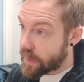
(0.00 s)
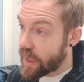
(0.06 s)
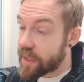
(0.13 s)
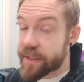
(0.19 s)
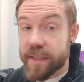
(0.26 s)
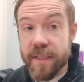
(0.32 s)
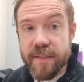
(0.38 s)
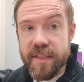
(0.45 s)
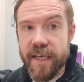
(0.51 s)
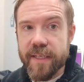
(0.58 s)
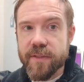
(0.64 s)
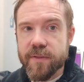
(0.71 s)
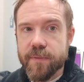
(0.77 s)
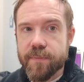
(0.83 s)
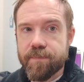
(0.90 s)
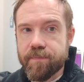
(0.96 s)
And in this
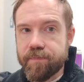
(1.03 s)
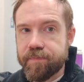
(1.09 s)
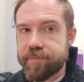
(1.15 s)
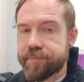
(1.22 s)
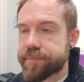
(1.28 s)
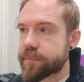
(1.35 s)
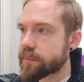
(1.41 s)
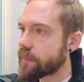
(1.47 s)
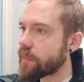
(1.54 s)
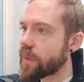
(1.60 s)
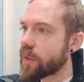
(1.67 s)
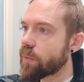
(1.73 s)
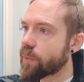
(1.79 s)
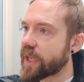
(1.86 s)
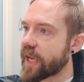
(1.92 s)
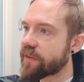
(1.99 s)
case,
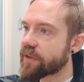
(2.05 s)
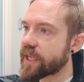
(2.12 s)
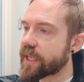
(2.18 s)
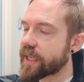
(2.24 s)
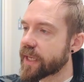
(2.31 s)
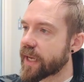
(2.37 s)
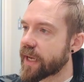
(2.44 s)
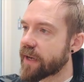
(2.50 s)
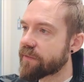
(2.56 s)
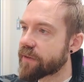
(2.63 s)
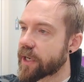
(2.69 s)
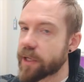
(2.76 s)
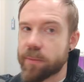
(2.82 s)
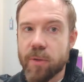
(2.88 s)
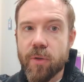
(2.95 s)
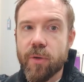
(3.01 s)
we have a
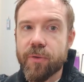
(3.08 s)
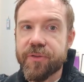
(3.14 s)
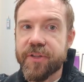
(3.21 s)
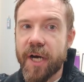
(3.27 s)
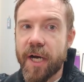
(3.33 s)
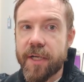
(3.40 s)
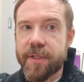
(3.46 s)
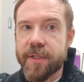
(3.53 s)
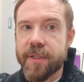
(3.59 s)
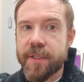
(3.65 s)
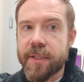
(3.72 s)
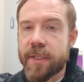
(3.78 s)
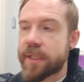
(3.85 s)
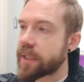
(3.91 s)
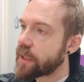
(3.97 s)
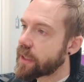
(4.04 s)
variable called done,
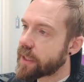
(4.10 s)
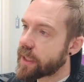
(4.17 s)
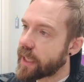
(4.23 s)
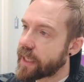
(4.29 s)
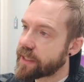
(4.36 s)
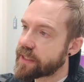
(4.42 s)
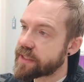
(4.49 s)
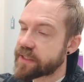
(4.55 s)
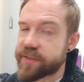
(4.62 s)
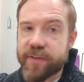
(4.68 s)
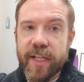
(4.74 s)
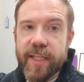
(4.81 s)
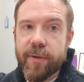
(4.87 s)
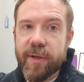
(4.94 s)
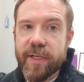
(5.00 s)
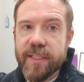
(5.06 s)
and it is
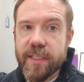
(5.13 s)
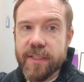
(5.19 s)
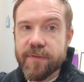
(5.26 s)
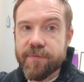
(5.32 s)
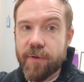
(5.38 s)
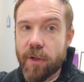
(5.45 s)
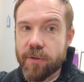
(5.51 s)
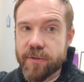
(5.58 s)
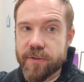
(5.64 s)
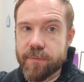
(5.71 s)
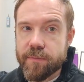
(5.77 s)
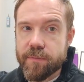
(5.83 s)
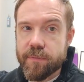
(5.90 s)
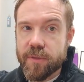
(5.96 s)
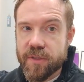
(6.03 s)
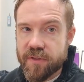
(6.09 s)
evaluating as false
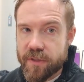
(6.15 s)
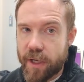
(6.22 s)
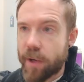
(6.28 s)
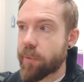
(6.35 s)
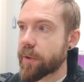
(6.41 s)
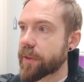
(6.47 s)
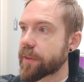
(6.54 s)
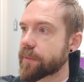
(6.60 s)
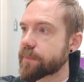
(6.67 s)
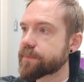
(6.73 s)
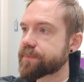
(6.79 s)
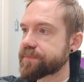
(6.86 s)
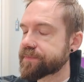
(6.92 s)
to start with.